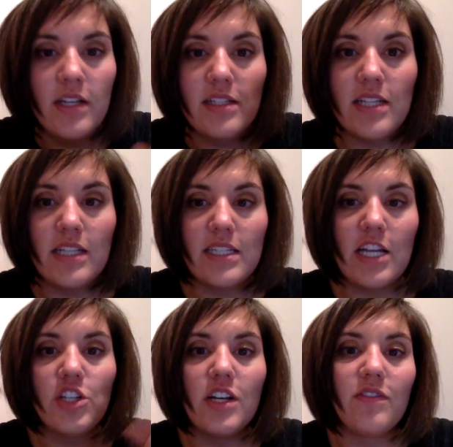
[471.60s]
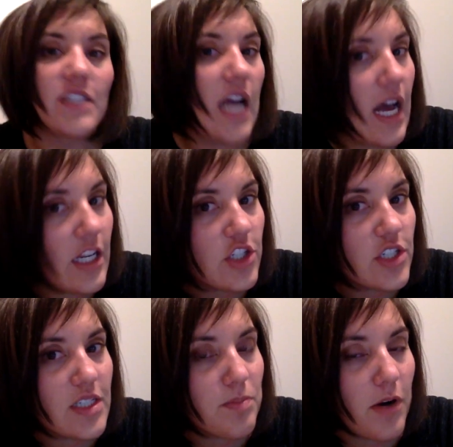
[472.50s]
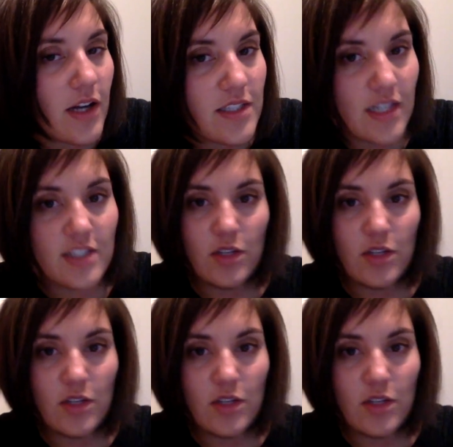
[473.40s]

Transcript: sensation of touch is processed.